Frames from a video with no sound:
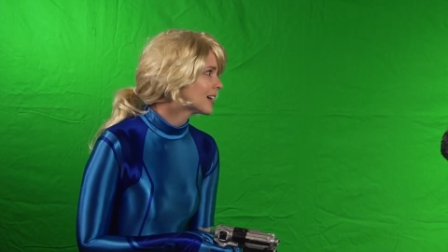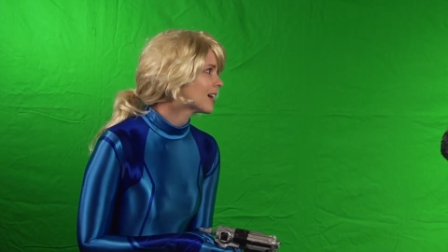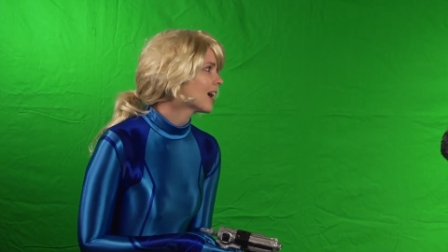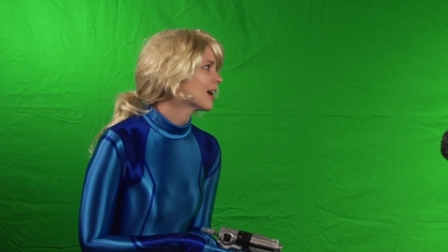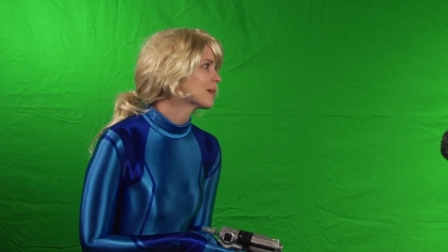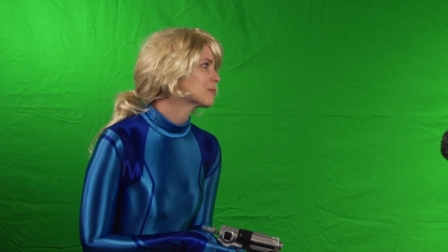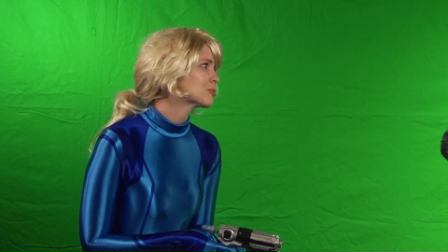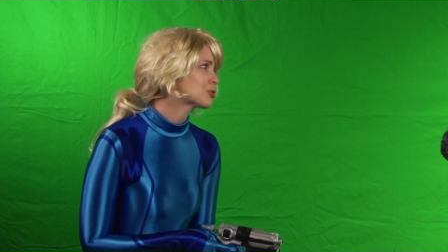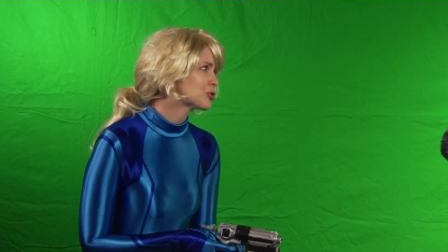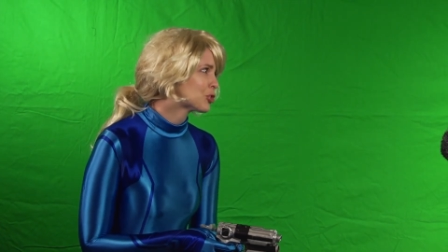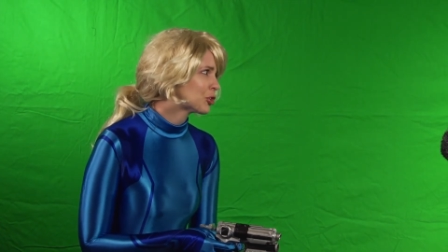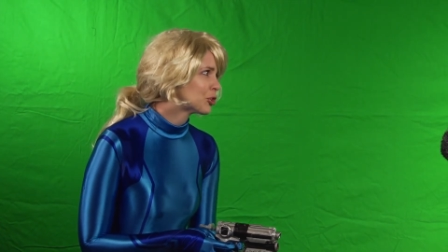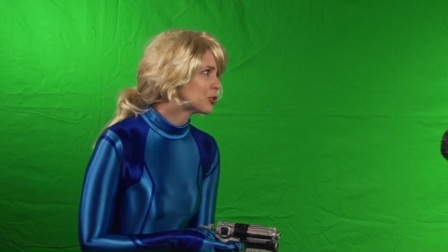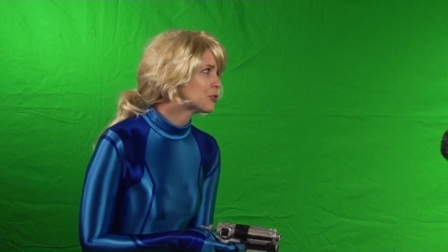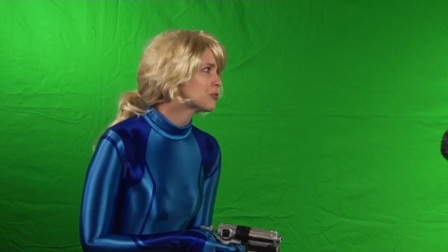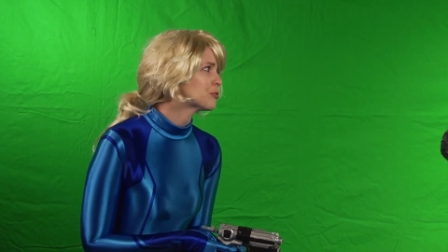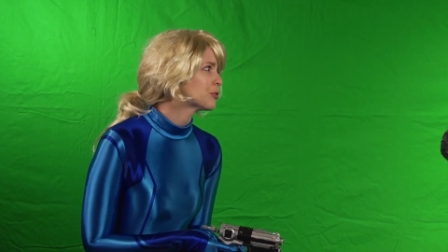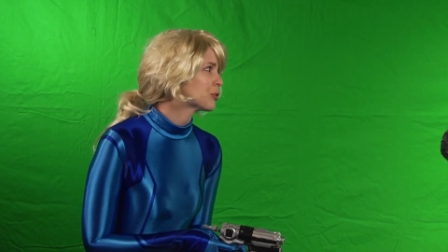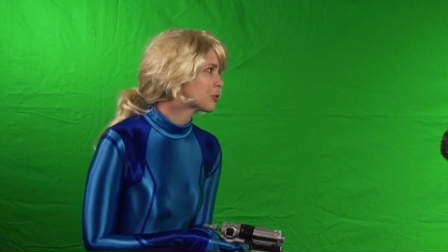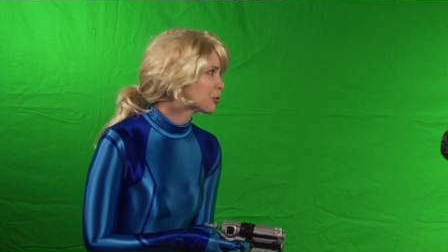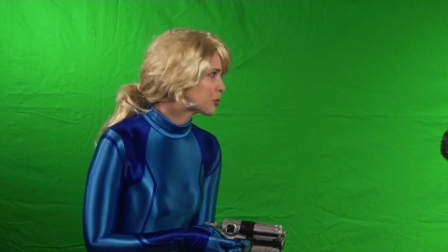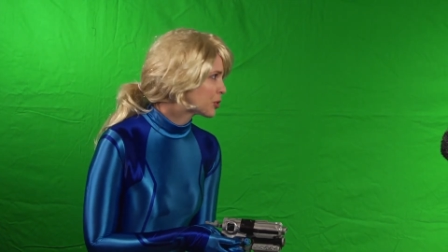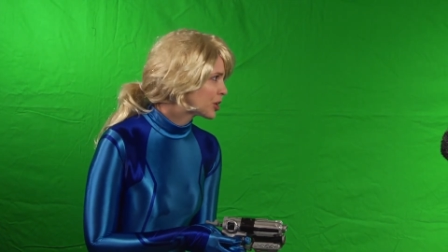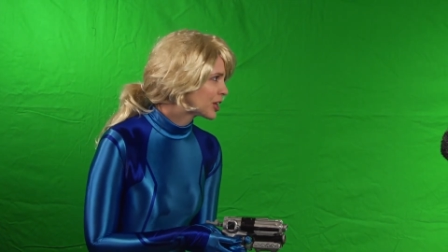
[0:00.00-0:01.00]
I'm sure you
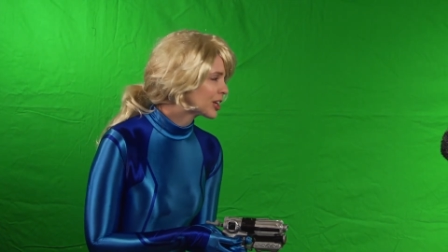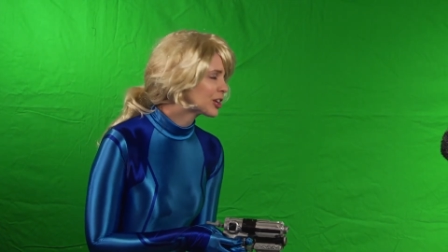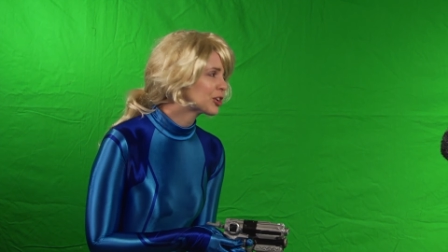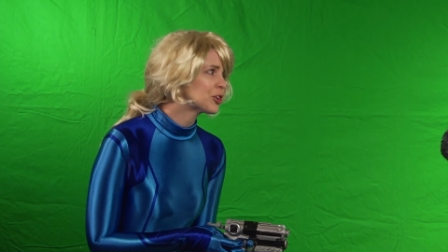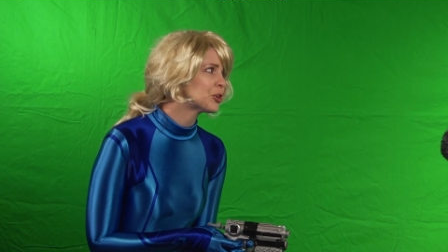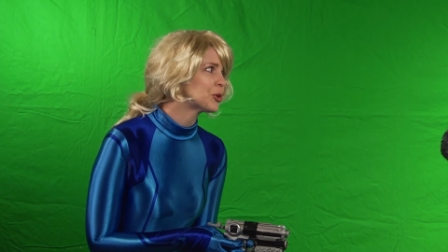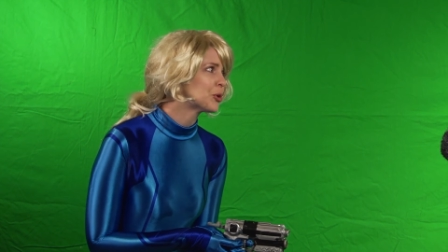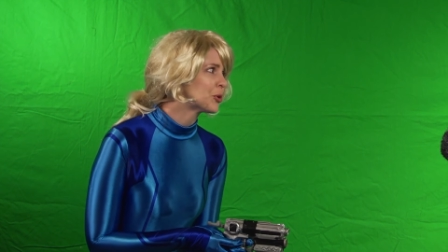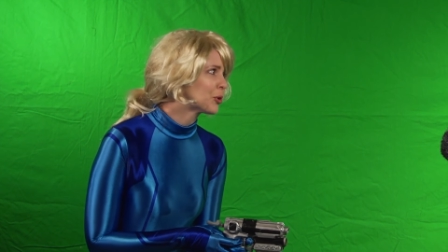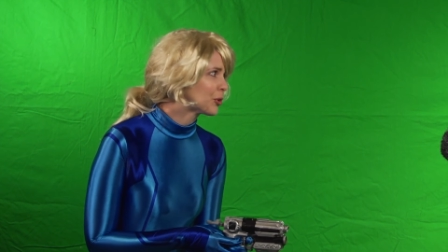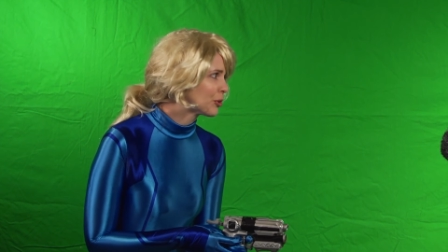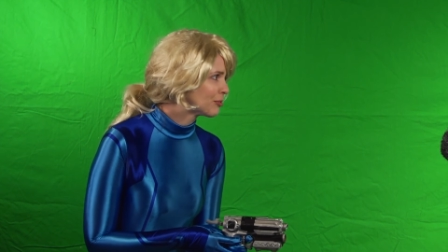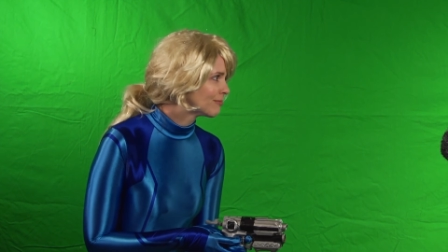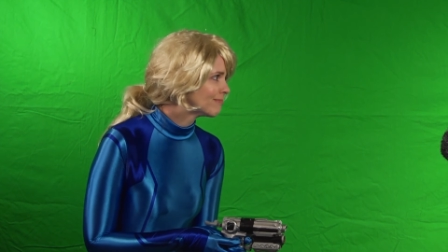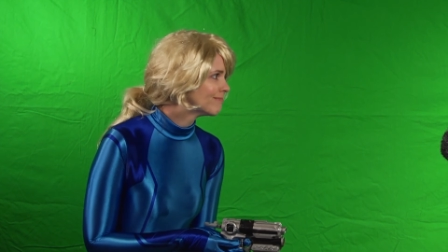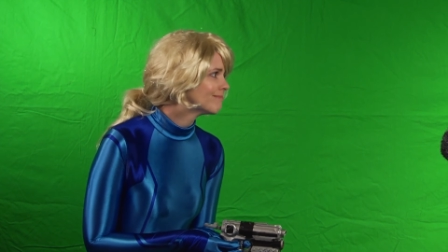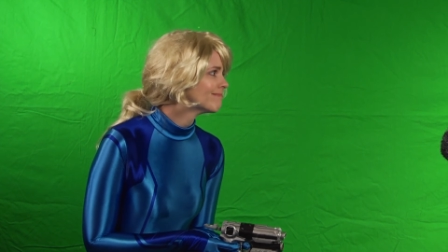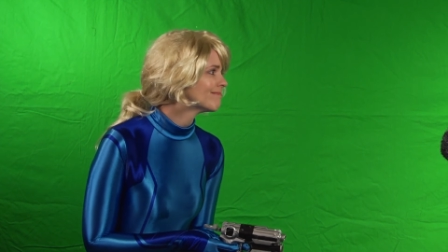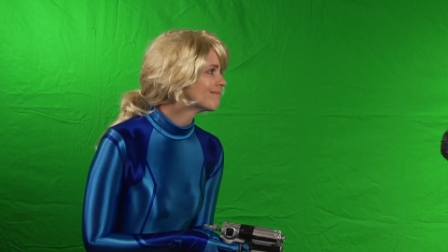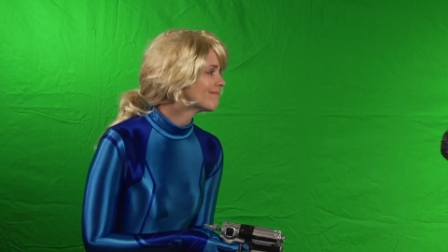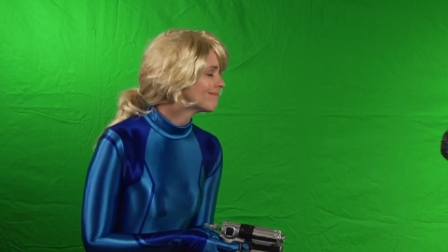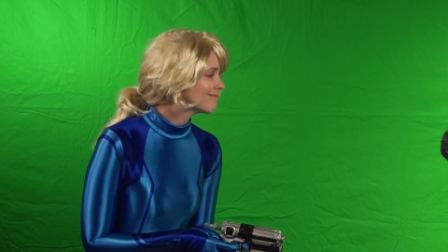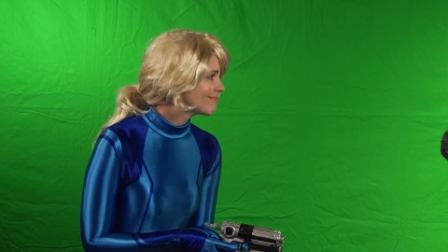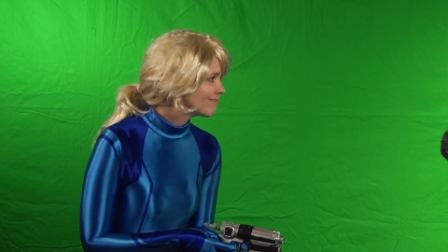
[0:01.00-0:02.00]
feel really cool.
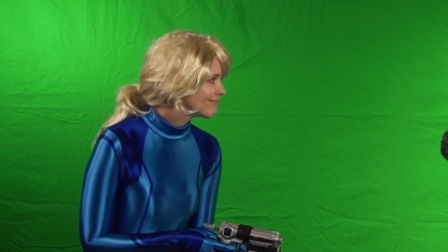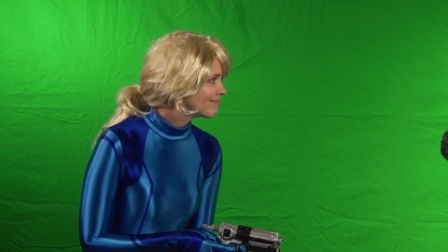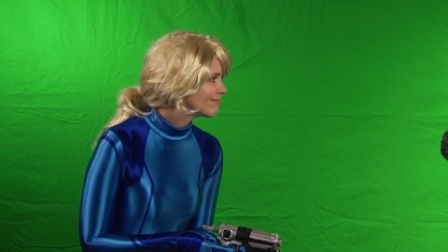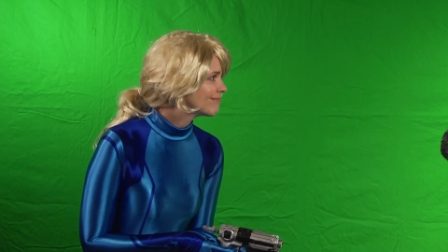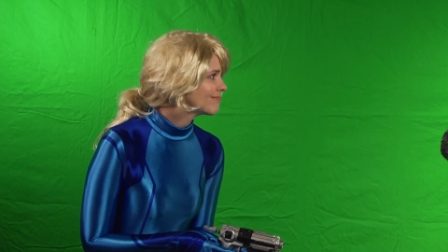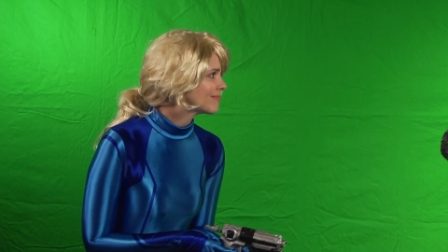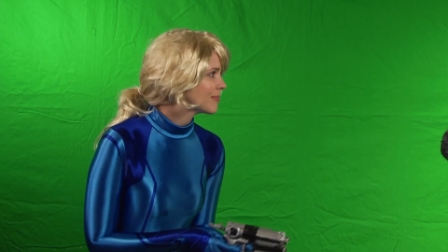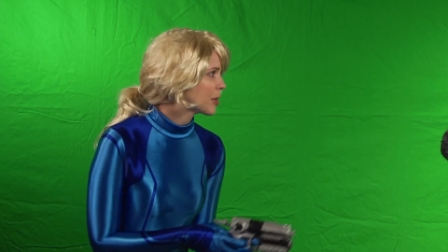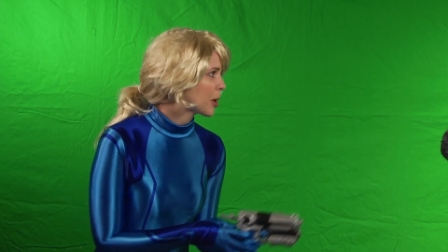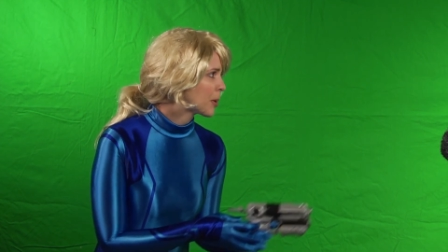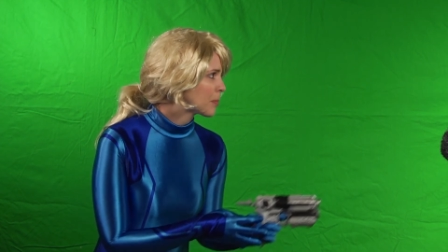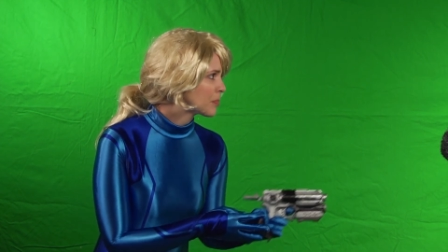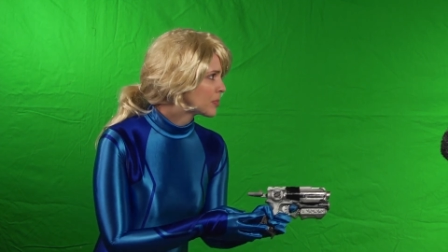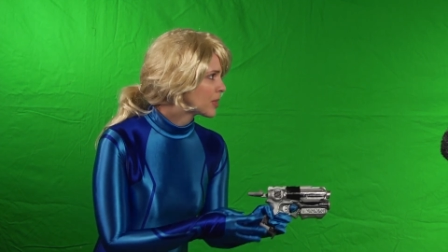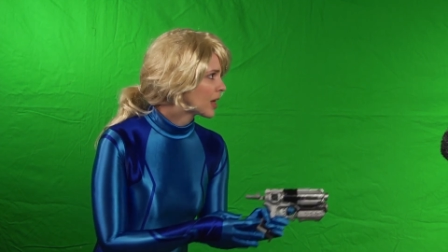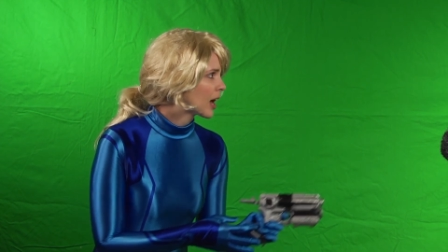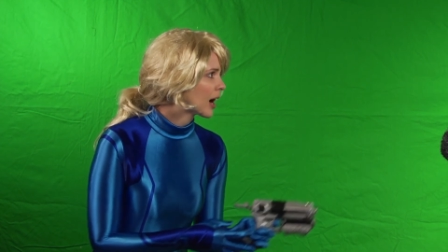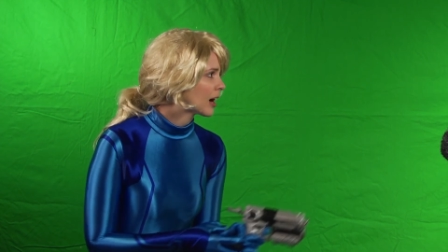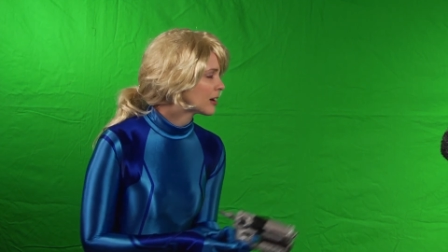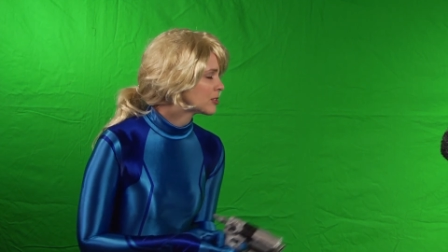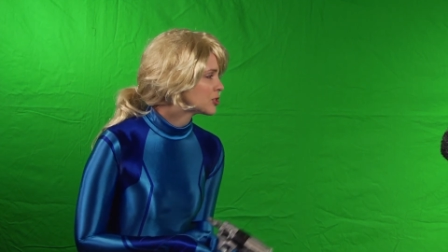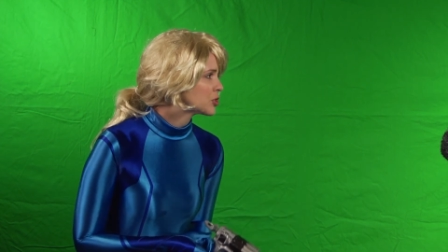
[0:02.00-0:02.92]
Up there,